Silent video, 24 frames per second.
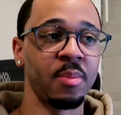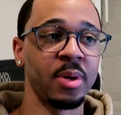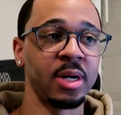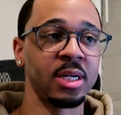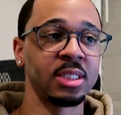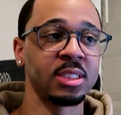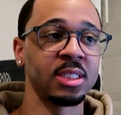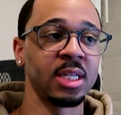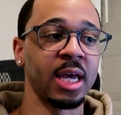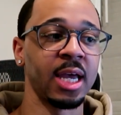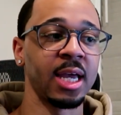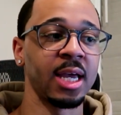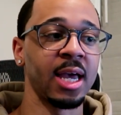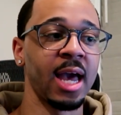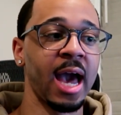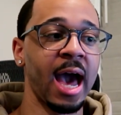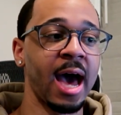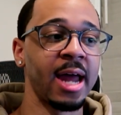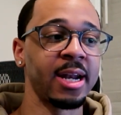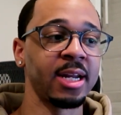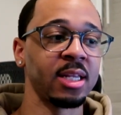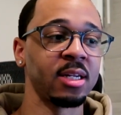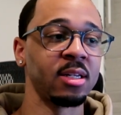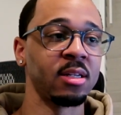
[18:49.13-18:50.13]
But it's like,
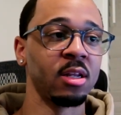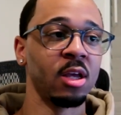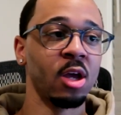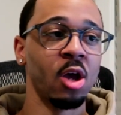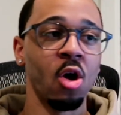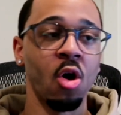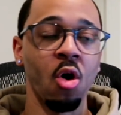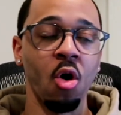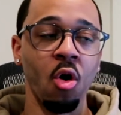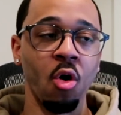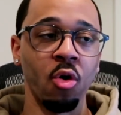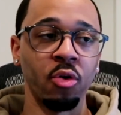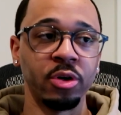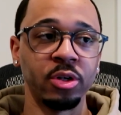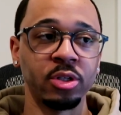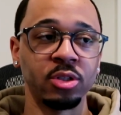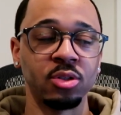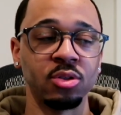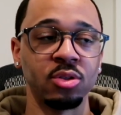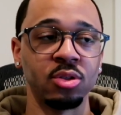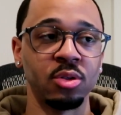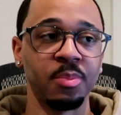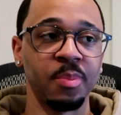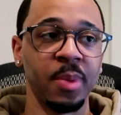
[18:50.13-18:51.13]
how did older
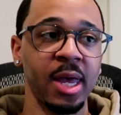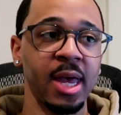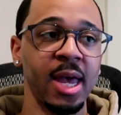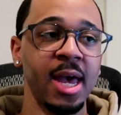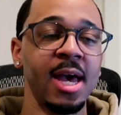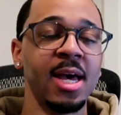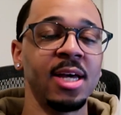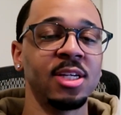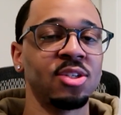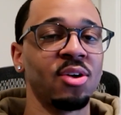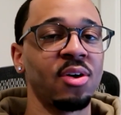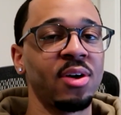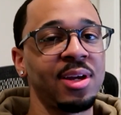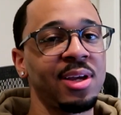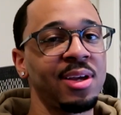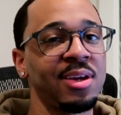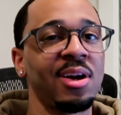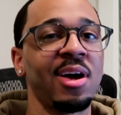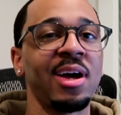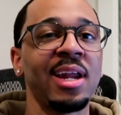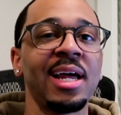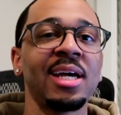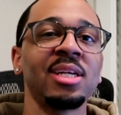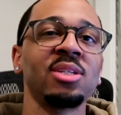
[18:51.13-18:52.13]
Suzume? So, you
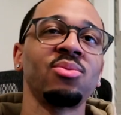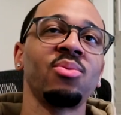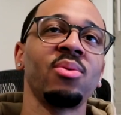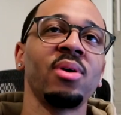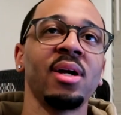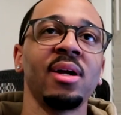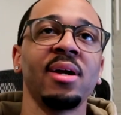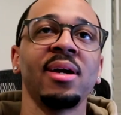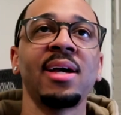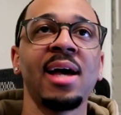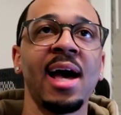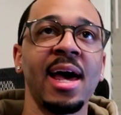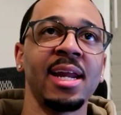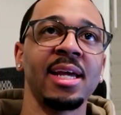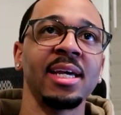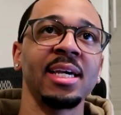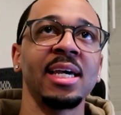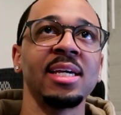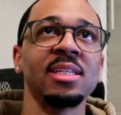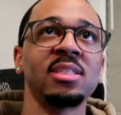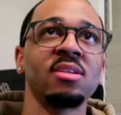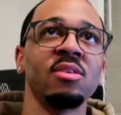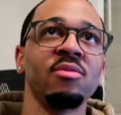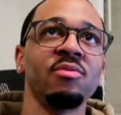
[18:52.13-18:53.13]
know, that's where it kind of
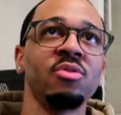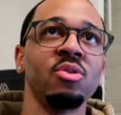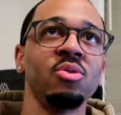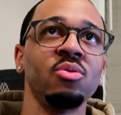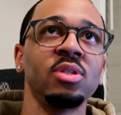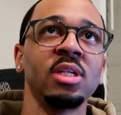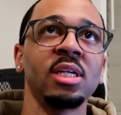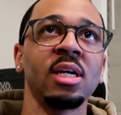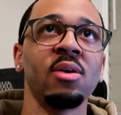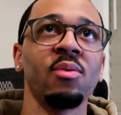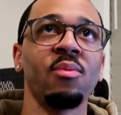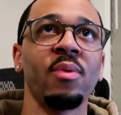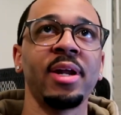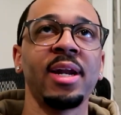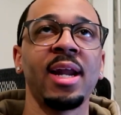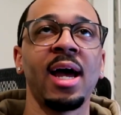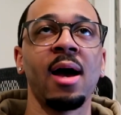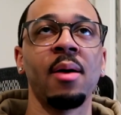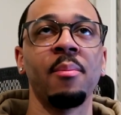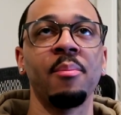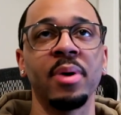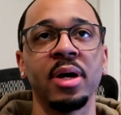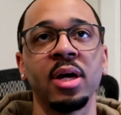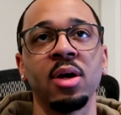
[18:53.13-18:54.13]
gets confusing and
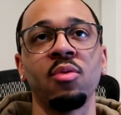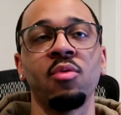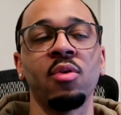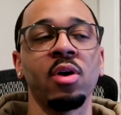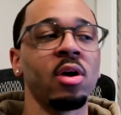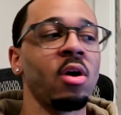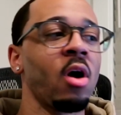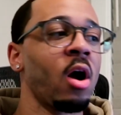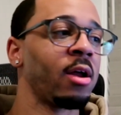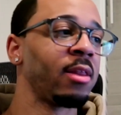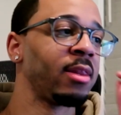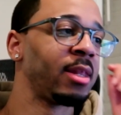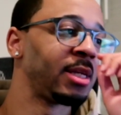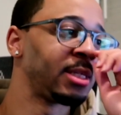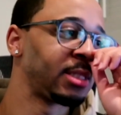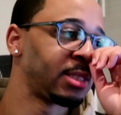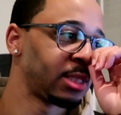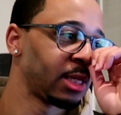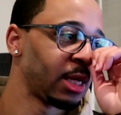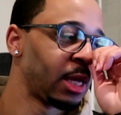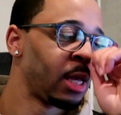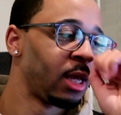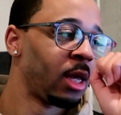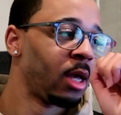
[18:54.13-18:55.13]
whatnot. But
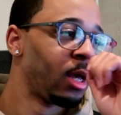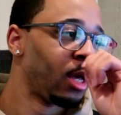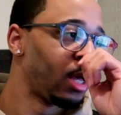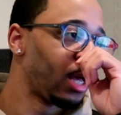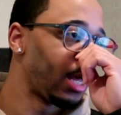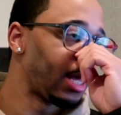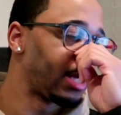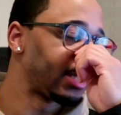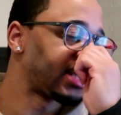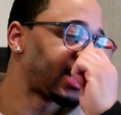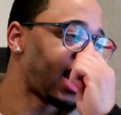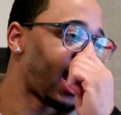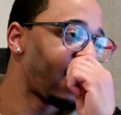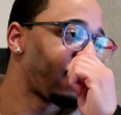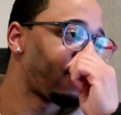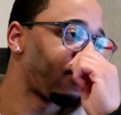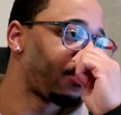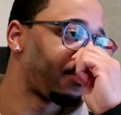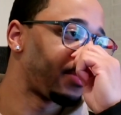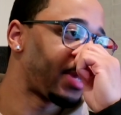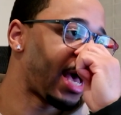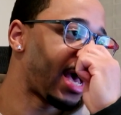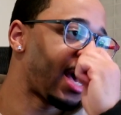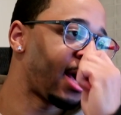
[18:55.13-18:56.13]
regardless, aside
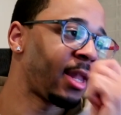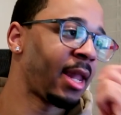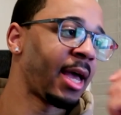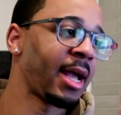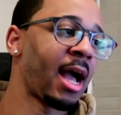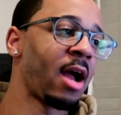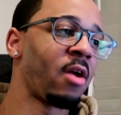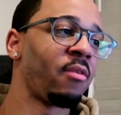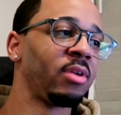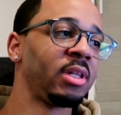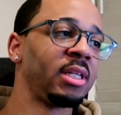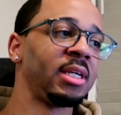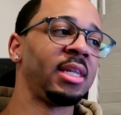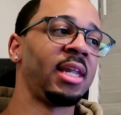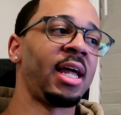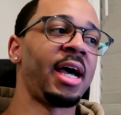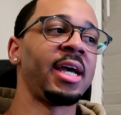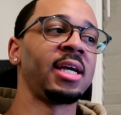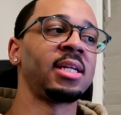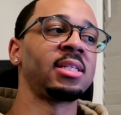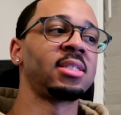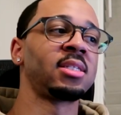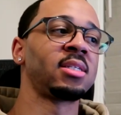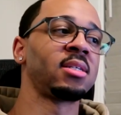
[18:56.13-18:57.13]
from that, like, I really
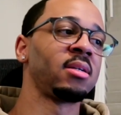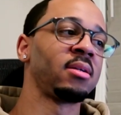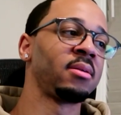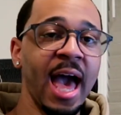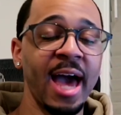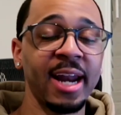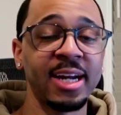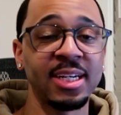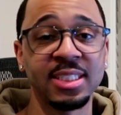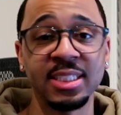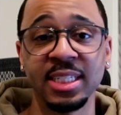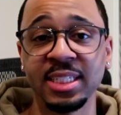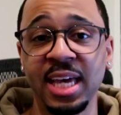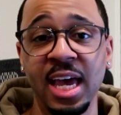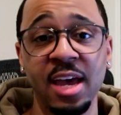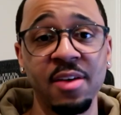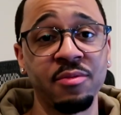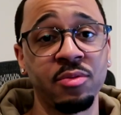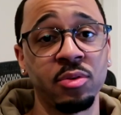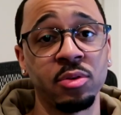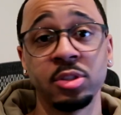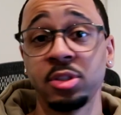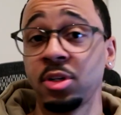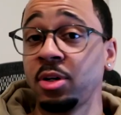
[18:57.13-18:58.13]
liked how the shit
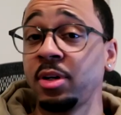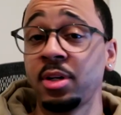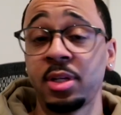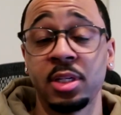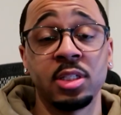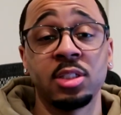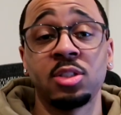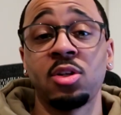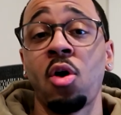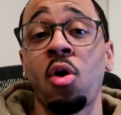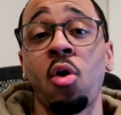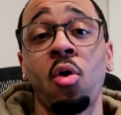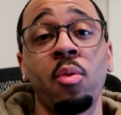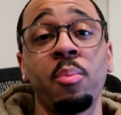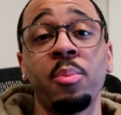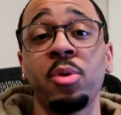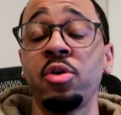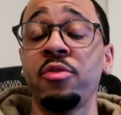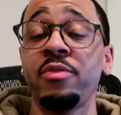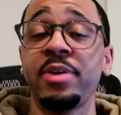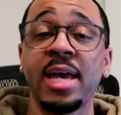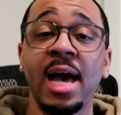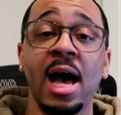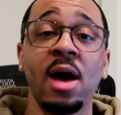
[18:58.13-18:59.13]
came full circle, because the whole
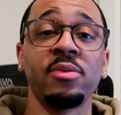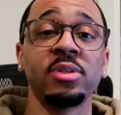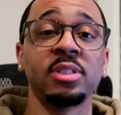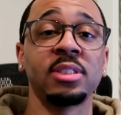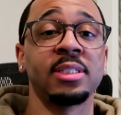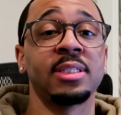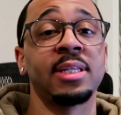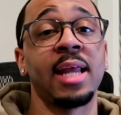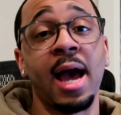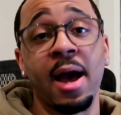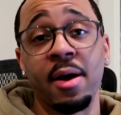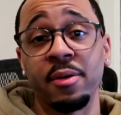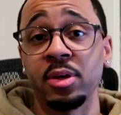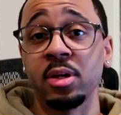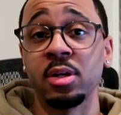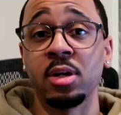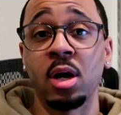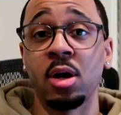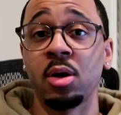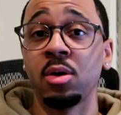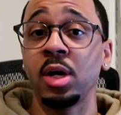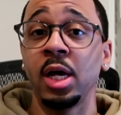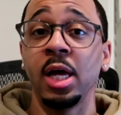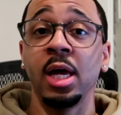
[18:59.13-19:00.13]
movie, obviously, now, you
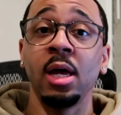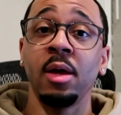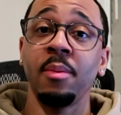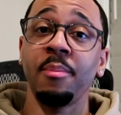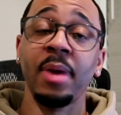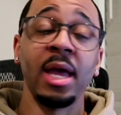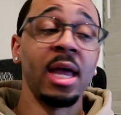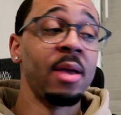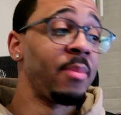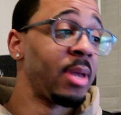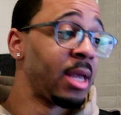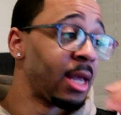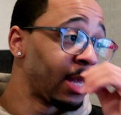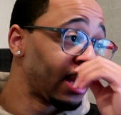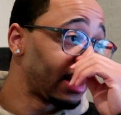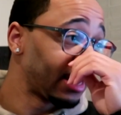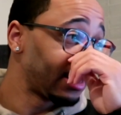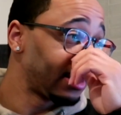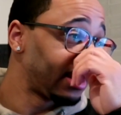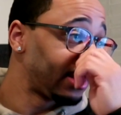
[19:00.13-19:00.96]
know, maybe...